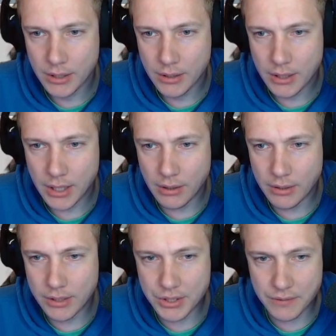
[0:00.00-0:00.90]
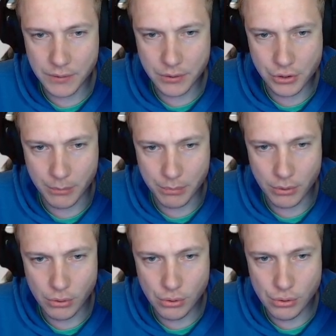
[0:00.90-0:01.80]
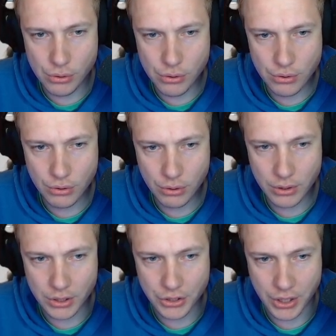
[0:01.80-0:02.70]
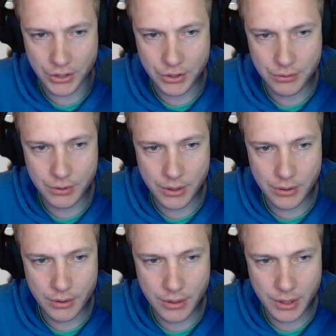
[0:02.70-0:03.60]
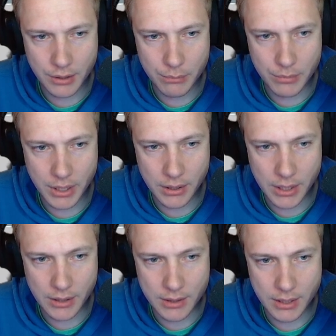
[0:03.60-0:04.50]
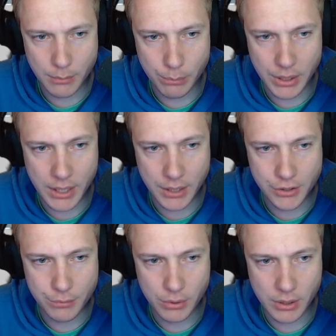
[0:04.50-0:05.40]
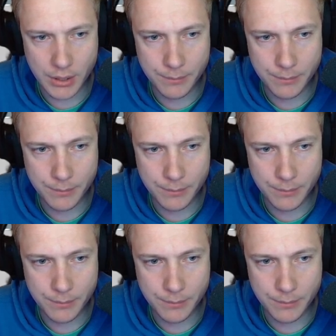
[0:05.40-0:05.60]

I learned this in Photoshop. Lol, look at this, guys. I can make that thing bigger and smaller.